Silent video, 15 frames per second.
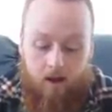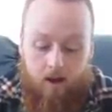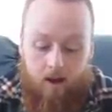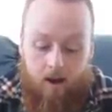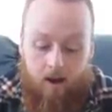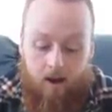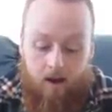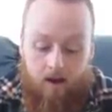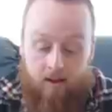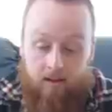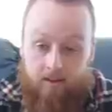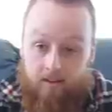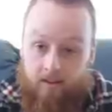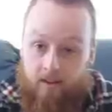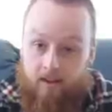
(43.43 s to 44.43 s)

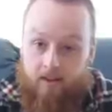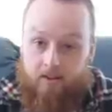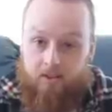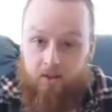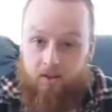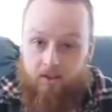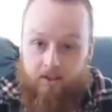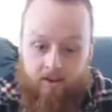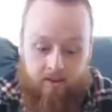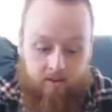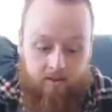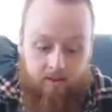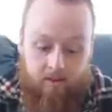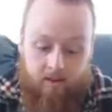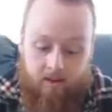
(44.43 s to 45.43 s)
So
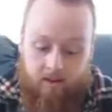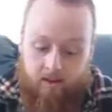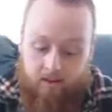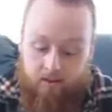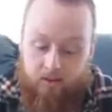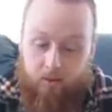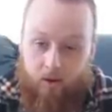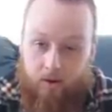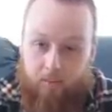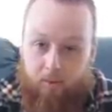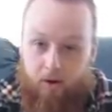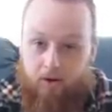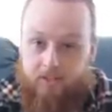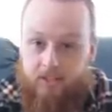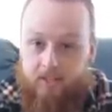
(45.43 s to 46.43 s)
there's quite a
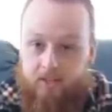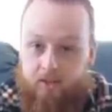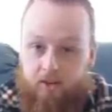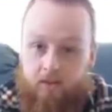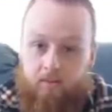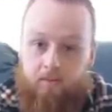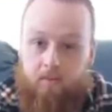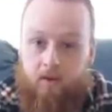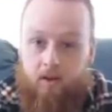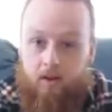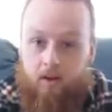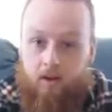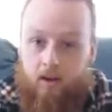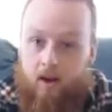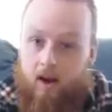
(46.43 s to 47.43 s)
process to
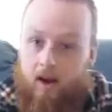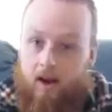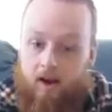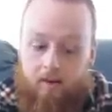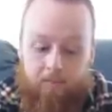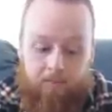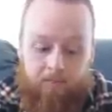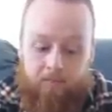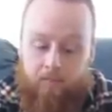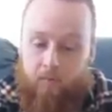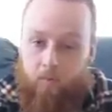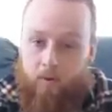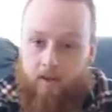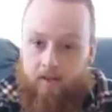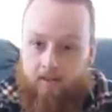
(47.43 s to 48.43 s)
them,
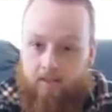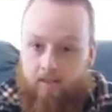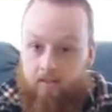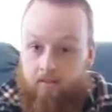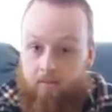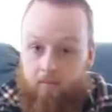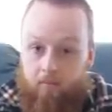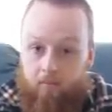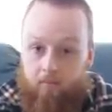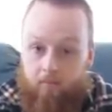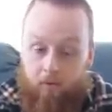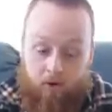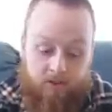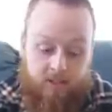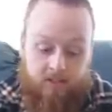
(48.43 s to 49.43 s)
with
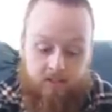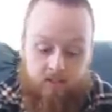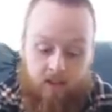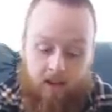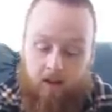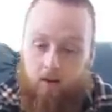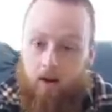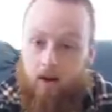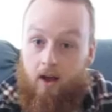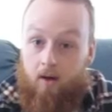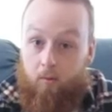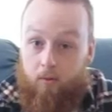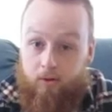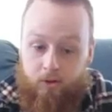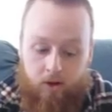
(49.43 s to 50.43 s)
processes like
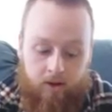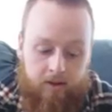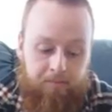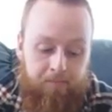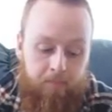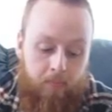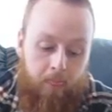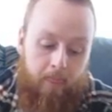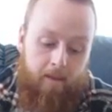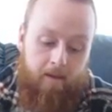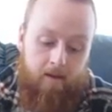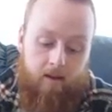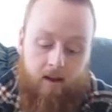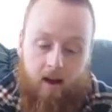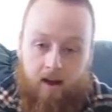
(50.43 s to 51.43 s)
wood turning
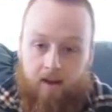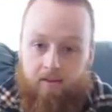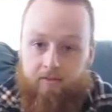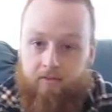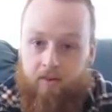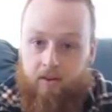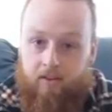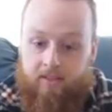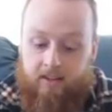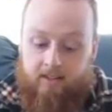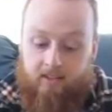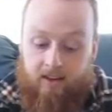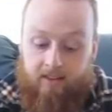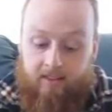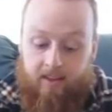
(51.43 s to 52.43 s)
for things
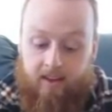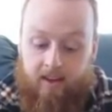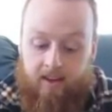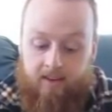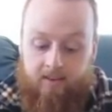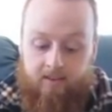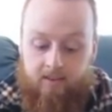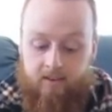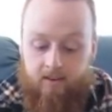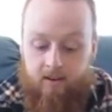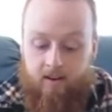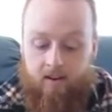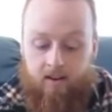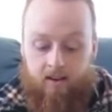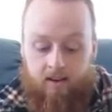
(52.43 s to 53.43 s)
like the head,
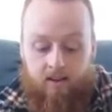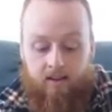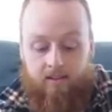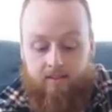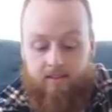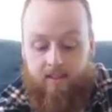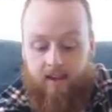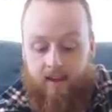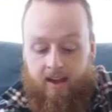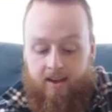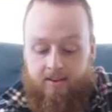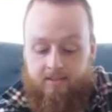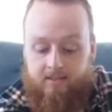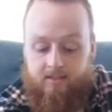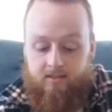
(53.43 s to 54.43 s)
the
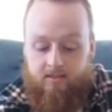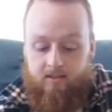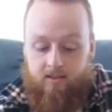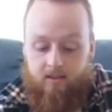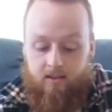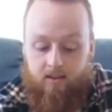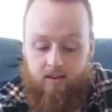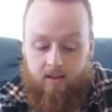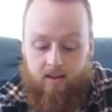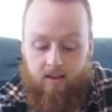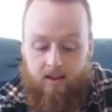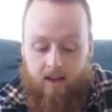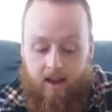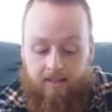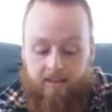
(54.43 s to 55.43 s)
hands
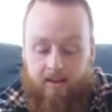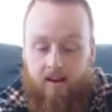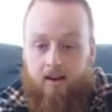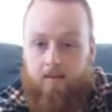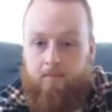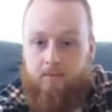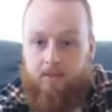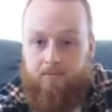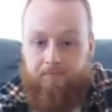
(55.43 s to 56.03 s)
and the arms.